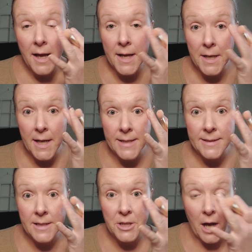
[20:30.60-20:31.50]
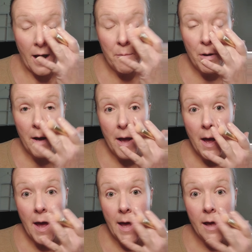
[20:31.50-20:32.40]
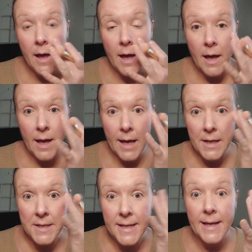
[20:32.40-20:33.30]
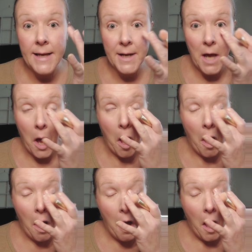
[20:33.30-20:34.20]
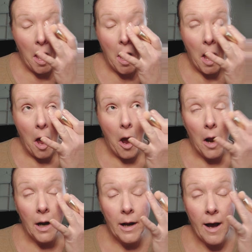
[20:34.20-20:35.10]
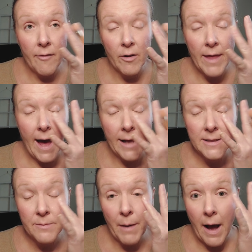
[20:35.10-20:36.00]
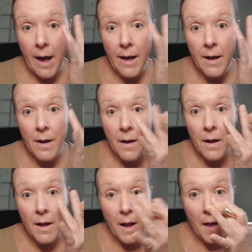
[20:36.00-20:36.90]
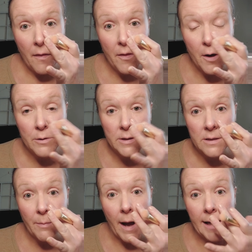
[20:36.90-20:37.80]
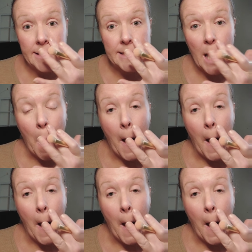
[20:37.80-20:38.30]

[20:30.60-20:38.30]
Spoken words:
It does the job. It did cover that spot, those spots,